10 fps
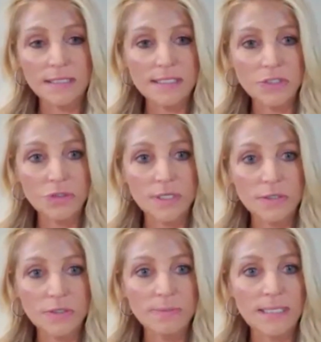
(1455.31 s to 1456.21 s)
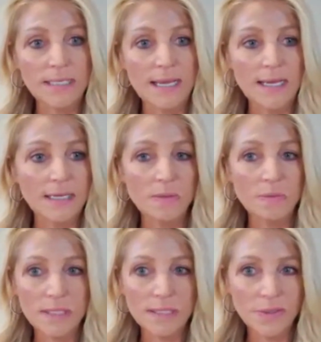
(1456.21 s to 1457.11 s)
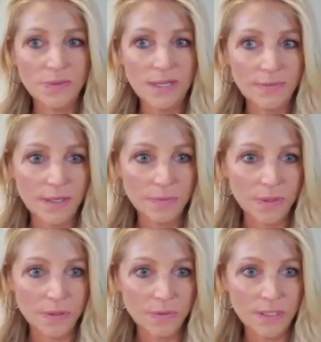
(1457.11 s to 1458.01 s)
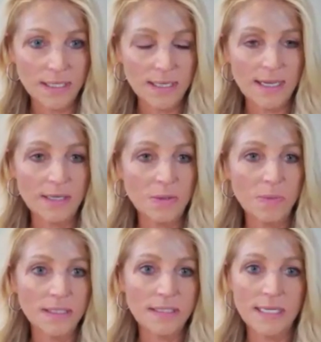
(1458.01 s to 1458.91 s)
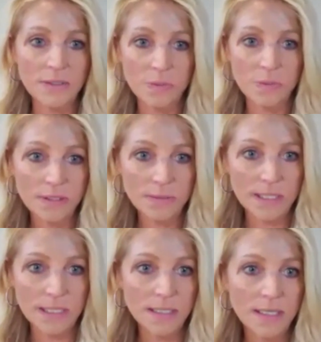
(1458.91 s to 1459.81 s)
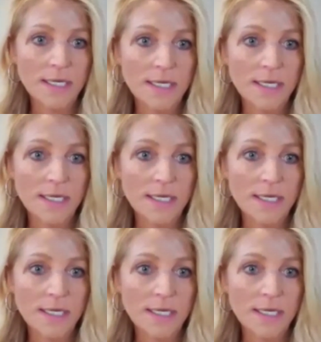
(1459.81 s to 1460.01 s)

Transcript: this triggers me and I don't need to go down that road and I don't want to take you with me,